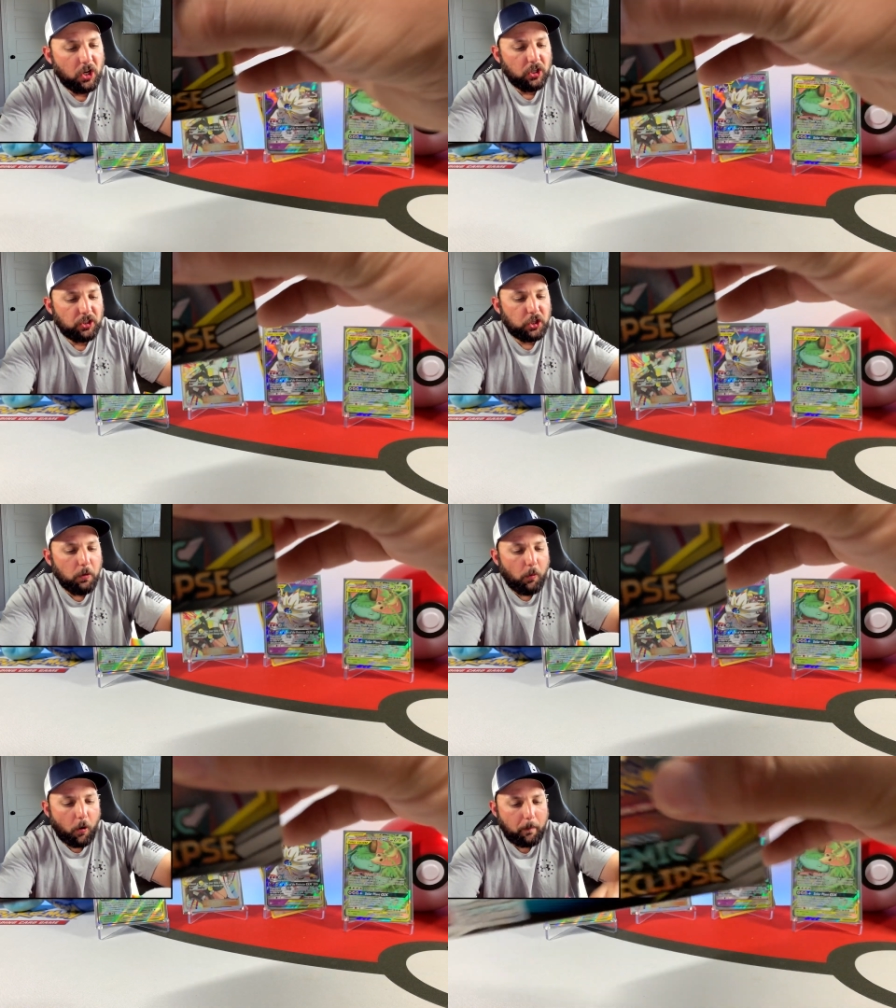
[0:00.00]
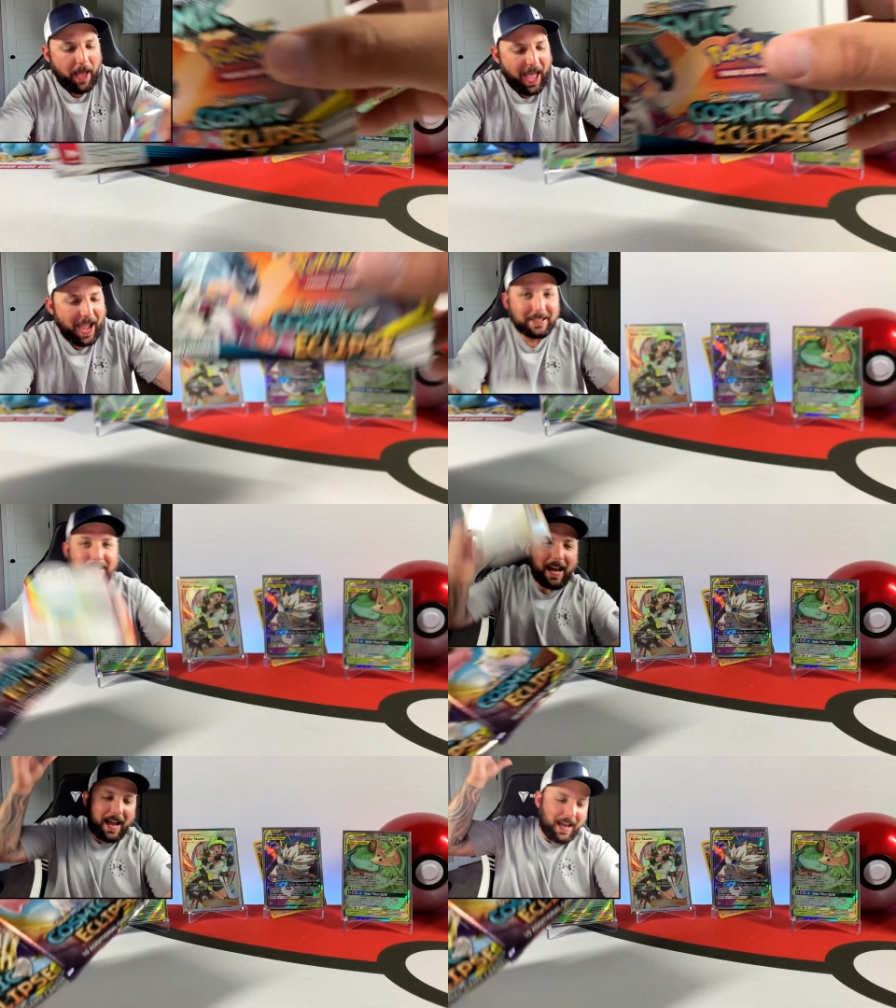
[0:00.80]
Two more packs,
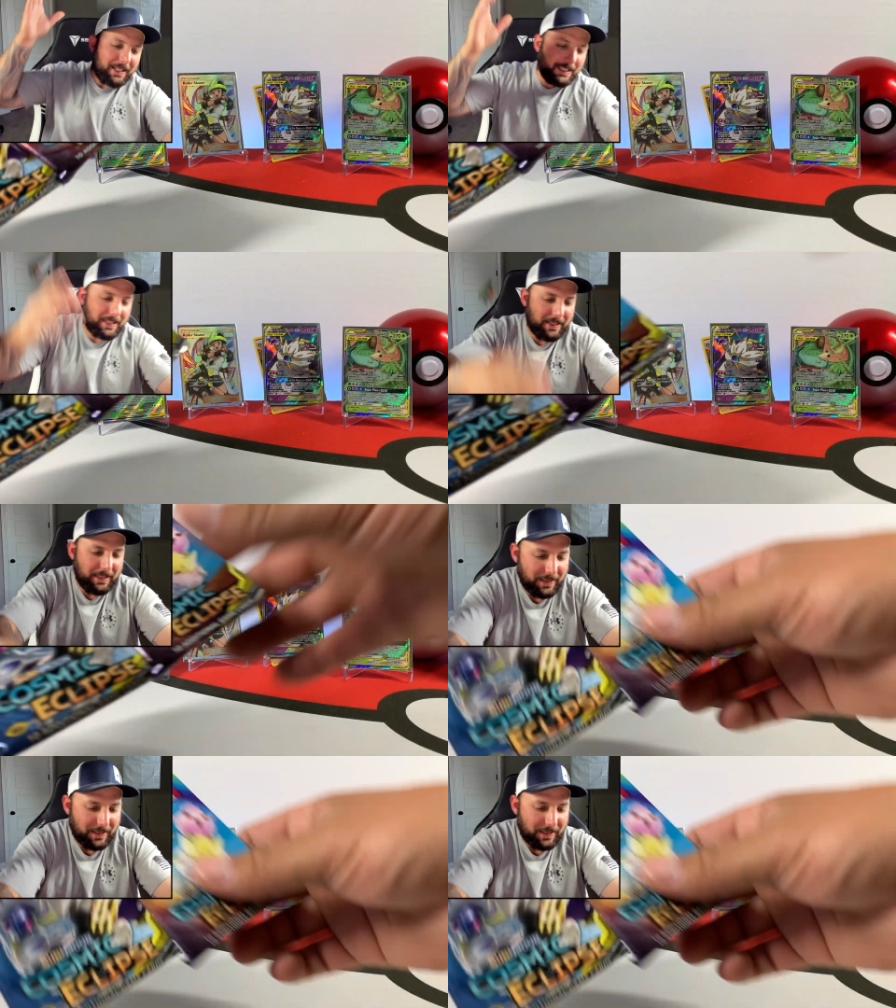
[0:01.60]
guys.